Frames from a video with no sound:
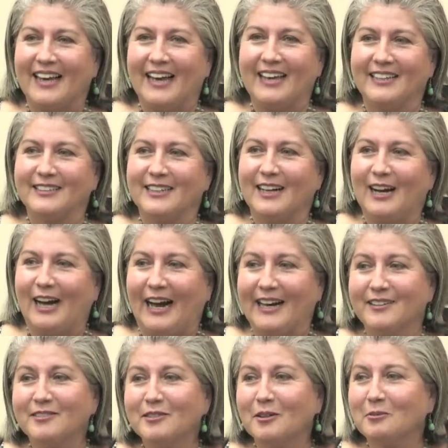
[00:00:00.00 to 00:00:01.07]
And I
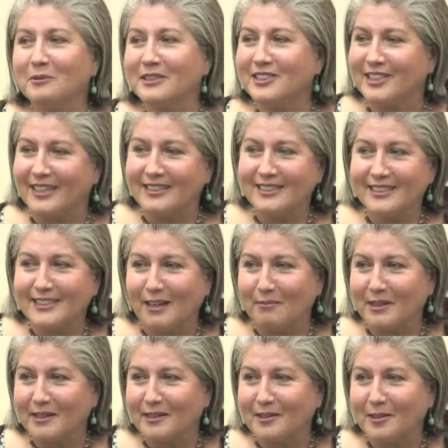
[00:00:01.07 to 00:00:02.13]
don't know what changes I'm
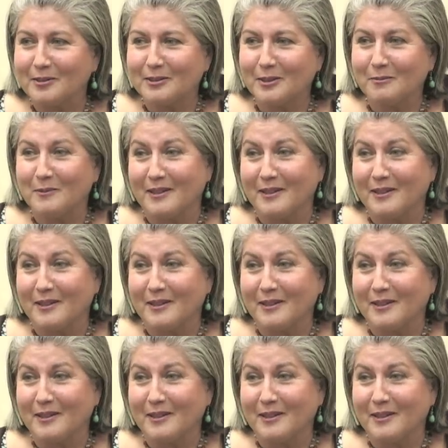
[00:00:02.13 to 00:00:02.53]
going to go through,